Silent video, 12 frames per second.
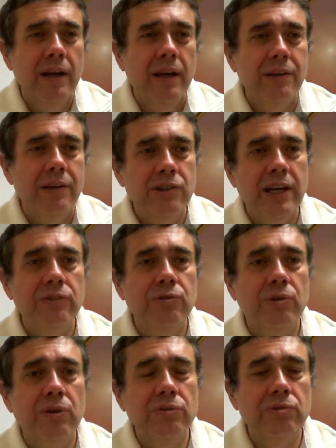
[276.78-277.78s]
and she had
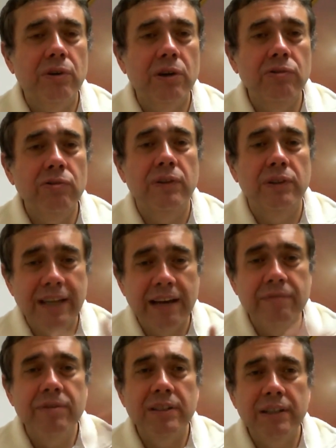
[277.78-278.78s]
to go to Oxford
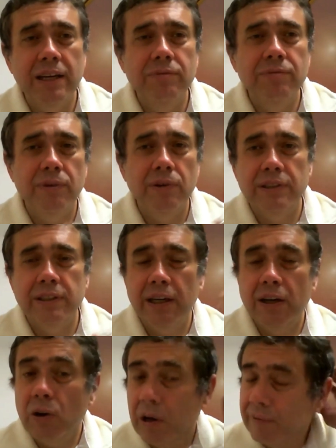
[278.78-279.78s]
every day for
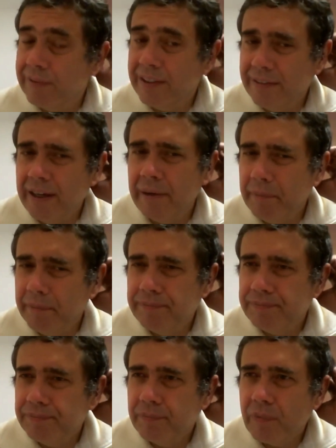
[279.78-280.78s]
the call of the time.
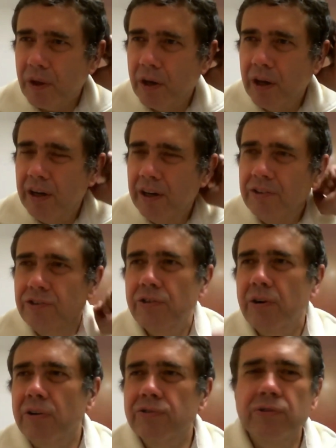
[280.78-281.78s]
She
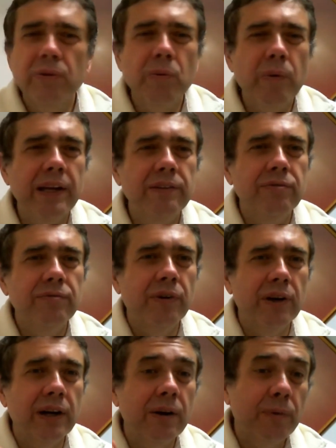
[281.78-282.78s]
also went
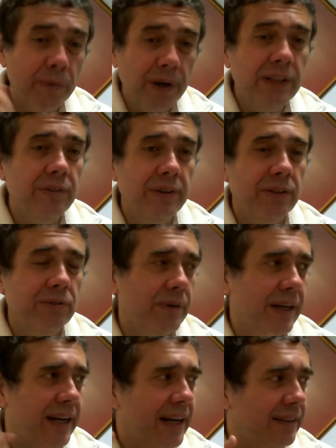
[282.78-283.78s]
for a retreat.
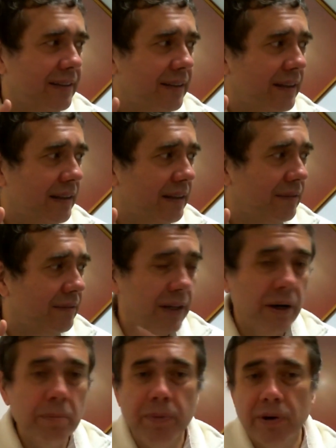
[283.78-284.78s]
We had a
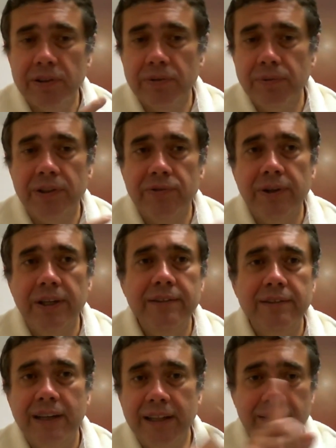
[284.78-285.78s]
very important
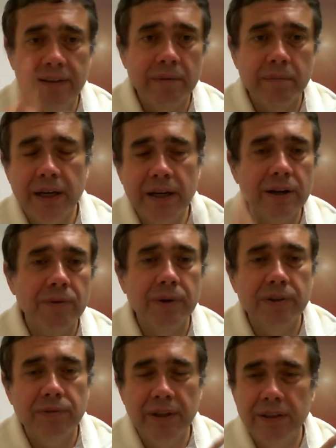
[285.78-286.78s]
retreat, Latin American
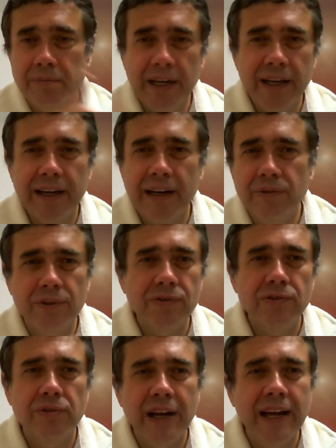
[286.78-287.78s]
retreat, many
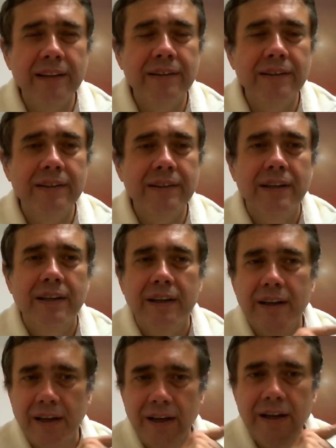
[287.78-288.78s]
countries together.
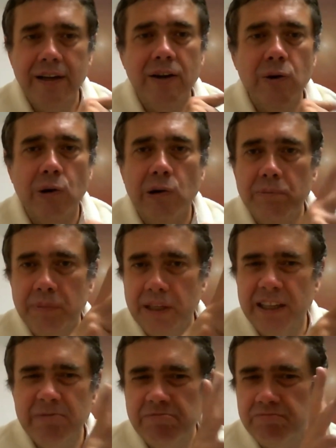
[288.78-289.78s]
Here in
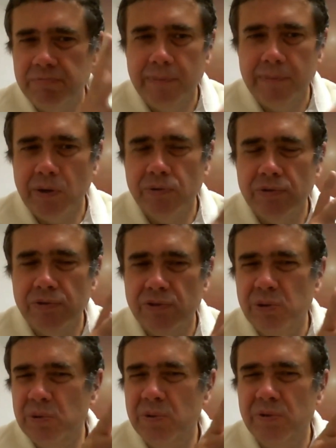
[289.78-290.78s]
Colombia, about
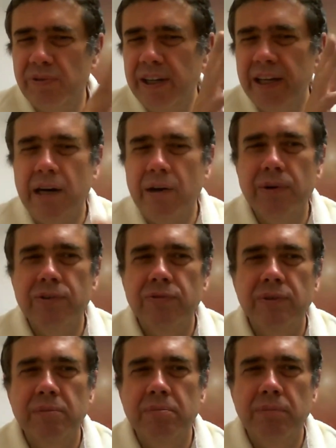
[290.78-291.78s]
2-3 hours
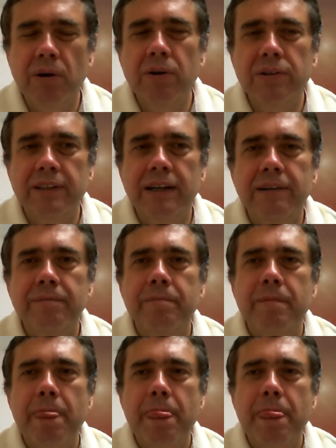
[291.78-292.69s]
from Bogota.